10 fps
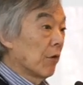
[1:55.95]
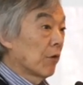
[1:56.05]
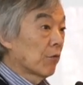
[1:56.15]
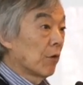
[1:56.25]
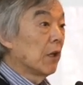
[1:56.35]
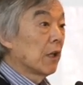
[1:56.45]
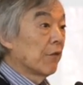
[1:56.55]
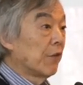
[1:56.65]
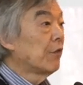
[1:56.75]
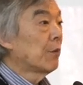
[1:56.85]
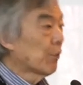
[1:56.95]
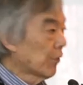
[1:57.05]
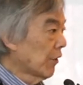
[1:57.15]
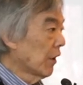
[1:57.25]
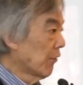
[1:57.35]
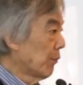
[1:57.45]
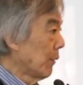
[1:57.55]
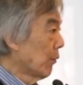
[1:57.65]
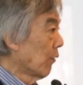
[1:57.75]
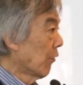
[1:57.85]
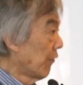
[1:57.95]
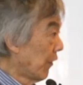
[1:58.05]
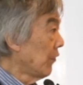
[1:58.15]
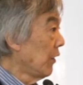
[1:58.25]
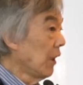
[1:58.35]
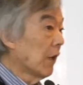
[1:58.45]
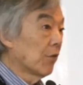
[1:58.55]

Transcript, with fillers: in Australia 50% of people over 50